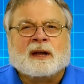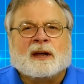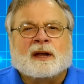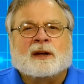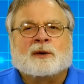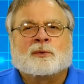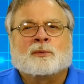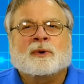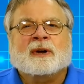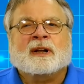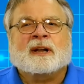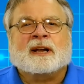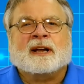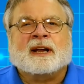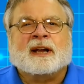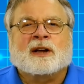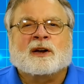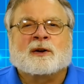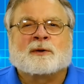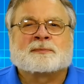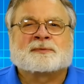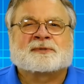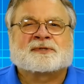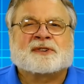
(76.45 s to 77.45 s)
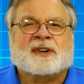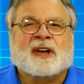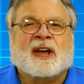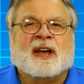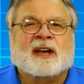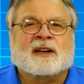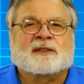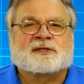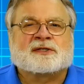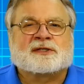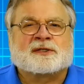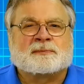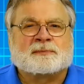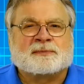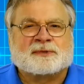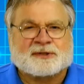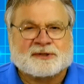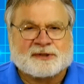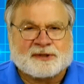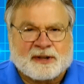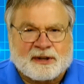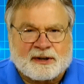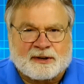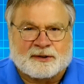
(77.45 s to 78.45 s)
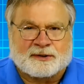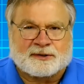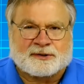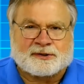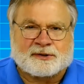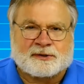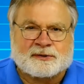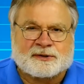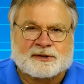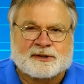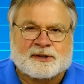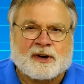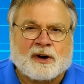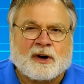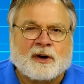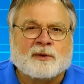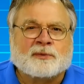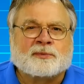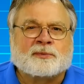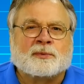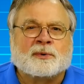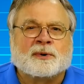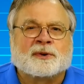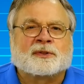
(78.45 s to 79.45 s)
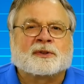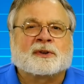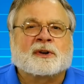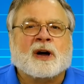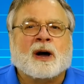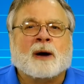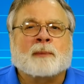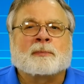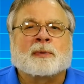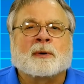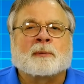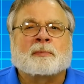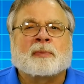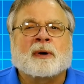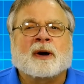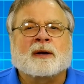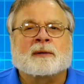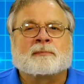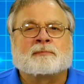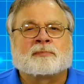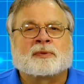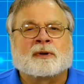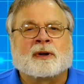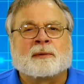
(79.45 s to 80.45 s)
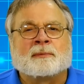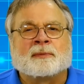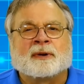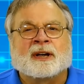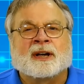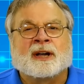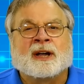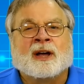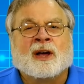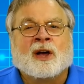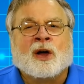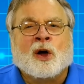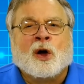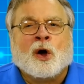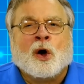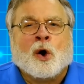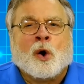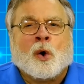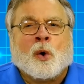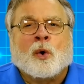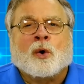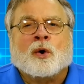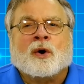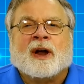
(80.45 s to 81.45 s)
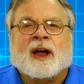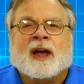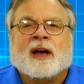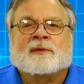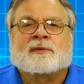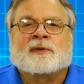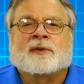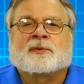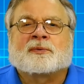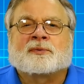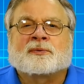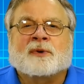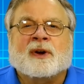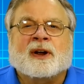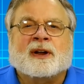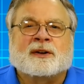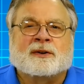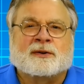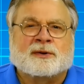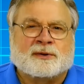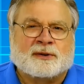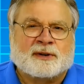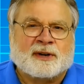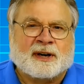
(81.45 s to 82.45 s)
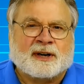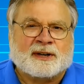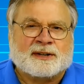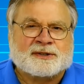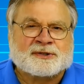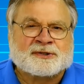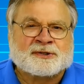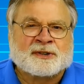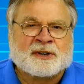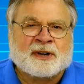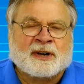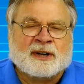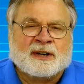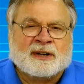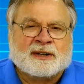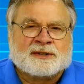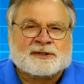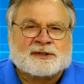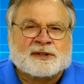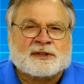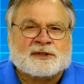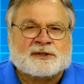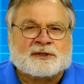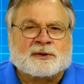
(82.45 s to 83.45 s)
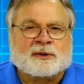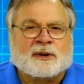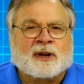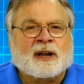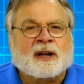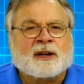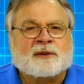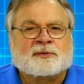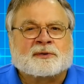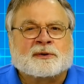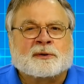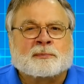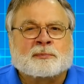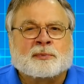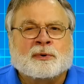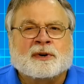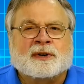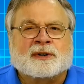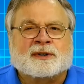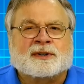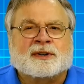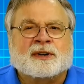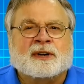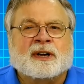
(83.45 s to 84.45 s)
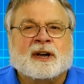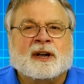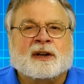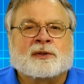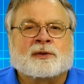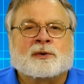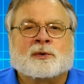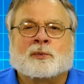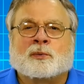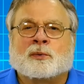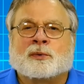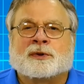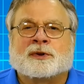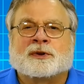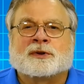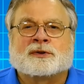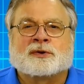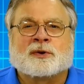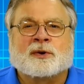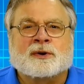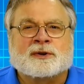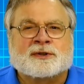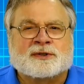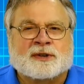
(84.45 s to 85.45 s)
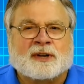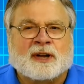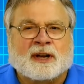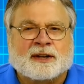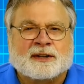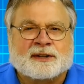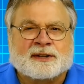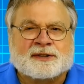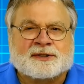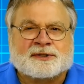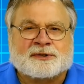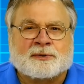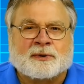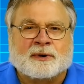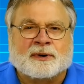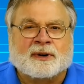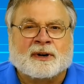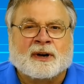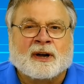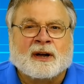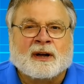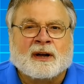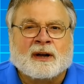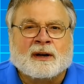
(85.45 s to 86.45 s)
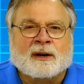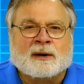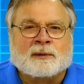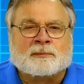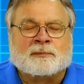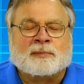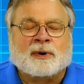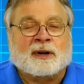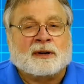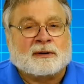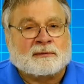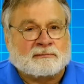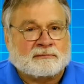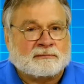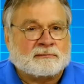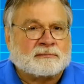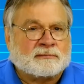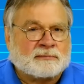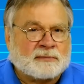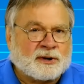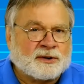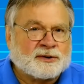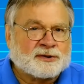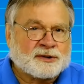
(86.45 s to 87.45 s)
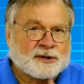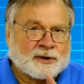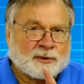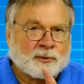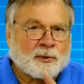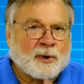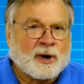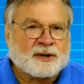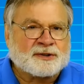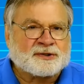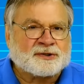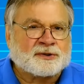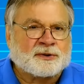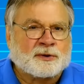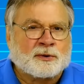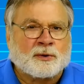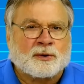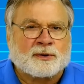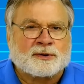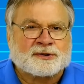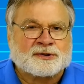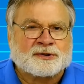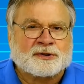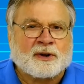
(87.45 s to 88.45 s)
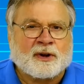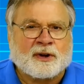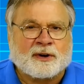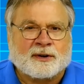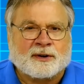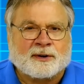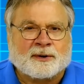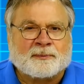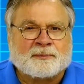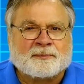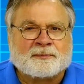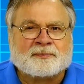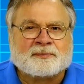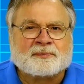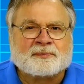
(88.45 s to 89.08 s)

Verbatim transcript: It really helps to have some skills yourself with copper pipe plumbing, or have a friend who does, since you'll have to put it together with a torch like this one, but using rosin core solder.